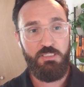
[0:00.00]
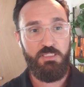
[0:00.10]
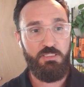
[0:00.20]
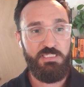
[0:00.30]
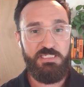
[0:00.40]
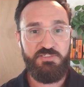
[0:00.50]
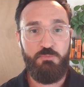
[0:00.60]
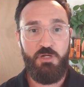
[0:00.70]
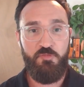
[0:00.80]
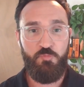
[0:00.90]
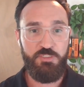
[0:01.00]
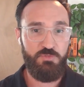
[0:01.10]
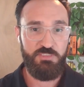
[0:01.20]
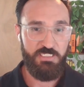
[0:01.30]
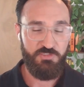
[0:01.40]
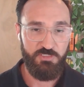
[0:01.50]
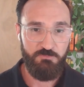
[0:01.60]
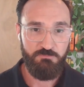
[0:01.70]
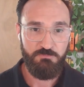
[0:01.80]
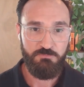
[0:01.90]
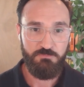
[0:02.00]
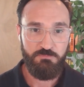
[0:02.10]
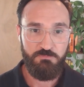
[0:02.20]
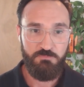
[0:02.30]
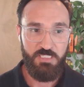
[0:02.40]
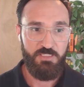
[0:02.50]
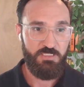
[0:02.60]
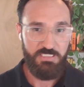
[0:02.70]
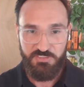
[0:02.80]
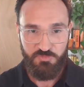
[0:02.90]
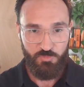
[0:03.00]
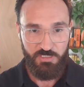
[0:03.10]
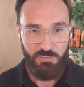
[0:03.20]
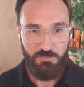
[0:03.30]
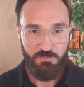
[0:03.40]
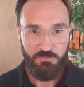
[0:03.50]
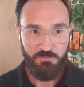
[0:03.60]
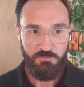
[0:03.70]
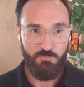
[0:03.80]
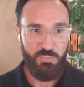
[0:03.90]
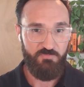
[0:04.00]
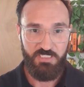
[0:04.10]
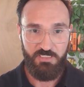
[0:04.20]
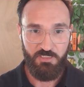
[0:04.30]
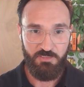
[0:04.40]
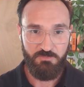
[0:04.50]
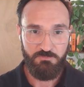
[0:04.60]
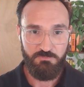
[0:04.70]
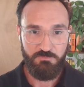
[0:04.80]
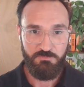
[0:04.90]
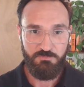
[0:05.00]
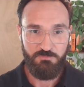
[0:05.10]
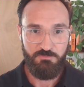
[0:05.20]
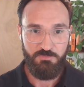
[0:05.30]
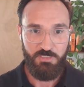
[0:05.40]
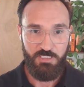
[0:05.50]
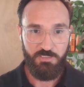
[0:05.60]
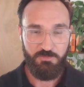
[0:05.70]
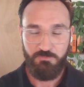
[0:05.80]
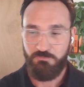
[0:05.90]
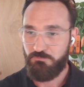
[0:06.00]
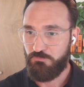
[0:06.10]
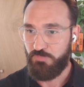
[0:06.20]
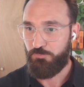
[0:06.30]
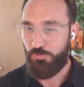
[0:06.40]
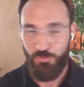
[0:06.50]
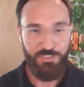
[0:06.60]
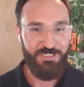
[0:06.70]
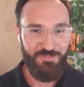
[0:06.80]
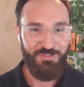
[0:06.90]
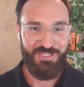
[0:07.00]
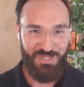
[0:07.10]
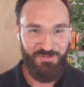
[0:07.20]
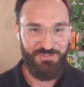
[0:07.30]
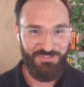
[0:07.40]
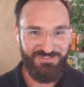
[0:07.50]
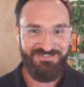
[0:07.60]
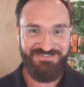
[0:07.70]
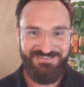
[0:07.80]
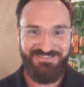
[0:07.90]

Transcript: and then each month we do a day trip, and then each week we have a day night, and we put it in the calendar.